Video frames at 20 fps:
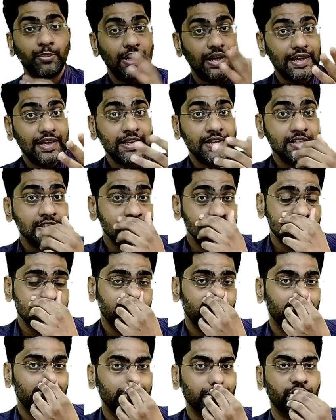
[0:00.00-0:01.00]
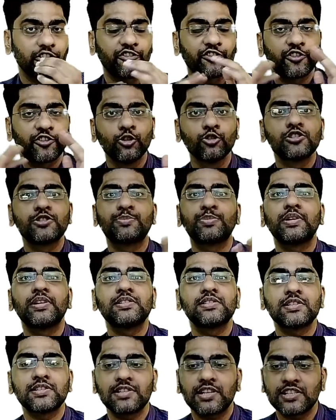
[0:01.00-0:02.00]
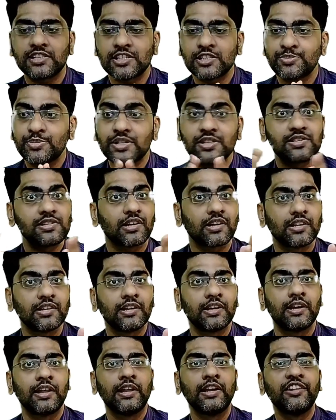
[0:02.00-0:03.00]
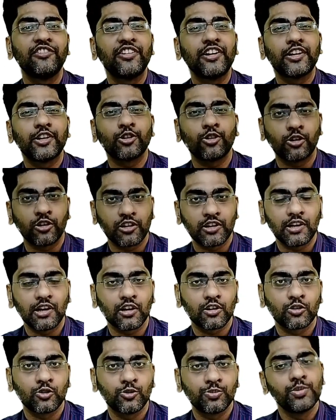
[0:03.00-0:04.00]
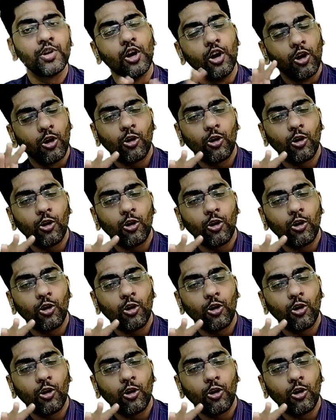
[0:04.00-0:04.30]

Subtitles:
planes, fear of closed spaces such as being stuck in an elevator or a dark room.